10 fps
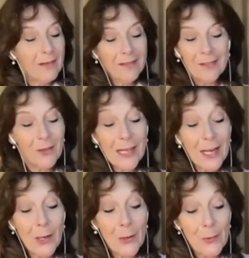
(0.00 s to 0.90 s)
not
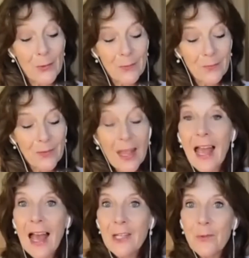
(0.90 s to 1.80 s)
hello.
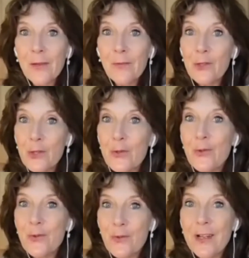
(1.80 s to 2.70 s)
And we have
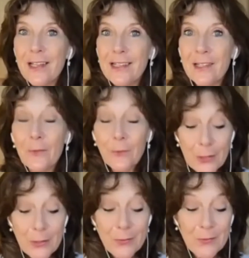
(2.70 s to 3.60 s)
two words for
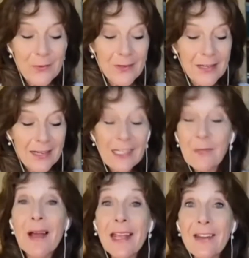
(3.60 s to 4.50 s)
you. And
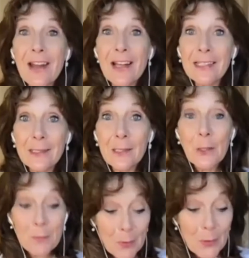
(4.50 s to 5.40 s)
my grass is
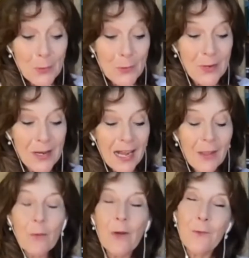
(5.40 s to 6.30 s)
blue.
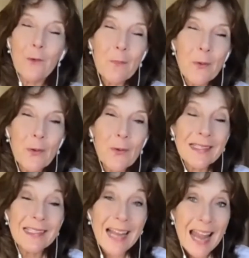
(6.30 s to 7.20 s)
And the word for blue
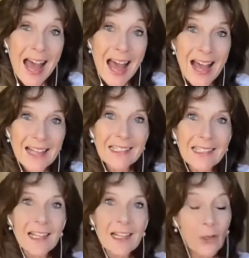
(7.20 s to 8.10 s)
is glass,
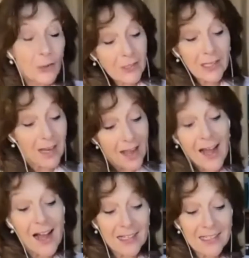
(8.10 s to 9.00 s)
not
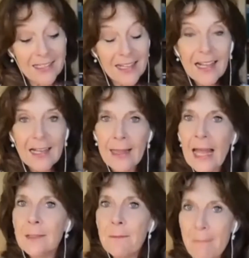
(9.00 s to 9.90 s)
glass. And
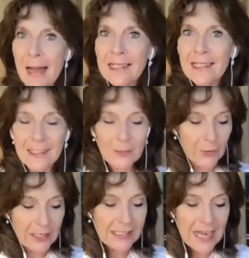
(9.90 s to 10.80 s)
that matters, for
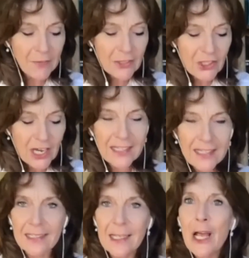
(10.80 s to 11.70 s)
it never
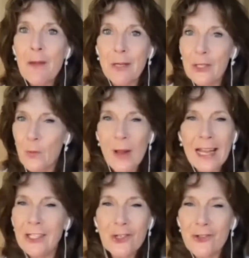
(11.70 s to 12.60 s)
shatters. Because when
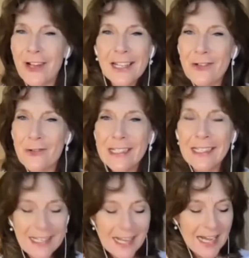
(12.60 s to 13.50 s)
I try
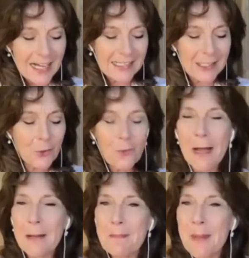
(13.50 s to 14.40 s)
really hard, I do
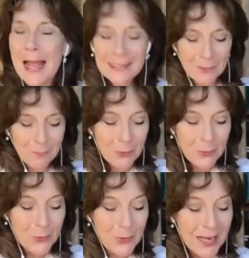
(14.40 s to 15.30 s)
my best blue.